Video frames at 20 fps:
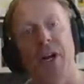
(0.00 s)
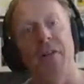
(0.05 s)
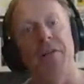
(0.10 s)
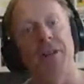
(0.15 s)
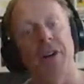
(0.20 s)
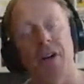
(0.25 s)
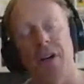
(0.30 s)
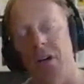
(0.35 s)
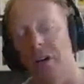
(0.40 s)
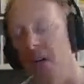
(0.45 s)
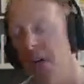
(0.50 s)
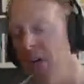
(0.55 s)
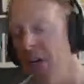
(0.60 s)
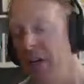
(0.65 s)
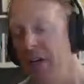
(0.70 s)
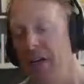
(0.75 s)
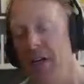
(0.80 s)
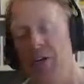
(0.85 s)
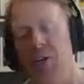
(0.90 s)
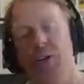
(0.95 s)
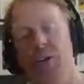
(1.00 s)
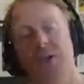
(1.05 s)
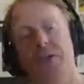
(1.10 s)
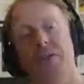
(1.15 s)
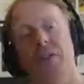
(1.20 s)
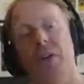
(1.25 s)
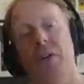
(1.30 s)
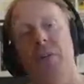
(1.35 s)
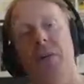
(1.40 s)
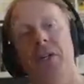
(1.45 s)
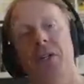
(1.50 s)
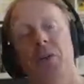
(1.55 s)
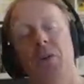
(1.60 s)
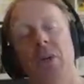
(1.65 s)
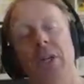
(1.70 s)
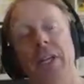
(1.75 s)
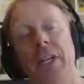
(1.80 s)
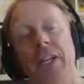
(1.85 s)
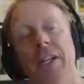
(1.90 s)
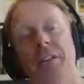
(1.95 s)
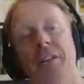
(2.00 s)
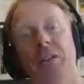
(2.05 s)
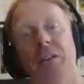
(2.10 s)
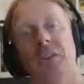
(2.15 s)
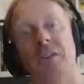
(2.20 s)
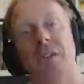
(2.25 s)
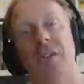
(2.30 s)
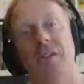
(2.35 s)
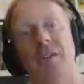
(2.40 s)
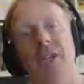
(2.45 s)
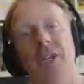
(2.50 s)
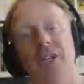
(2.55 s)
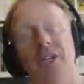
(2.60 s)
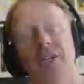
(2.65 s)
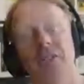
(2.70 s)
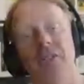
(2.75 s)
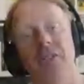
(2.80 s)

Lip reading: and it was very much related to deviations in her diet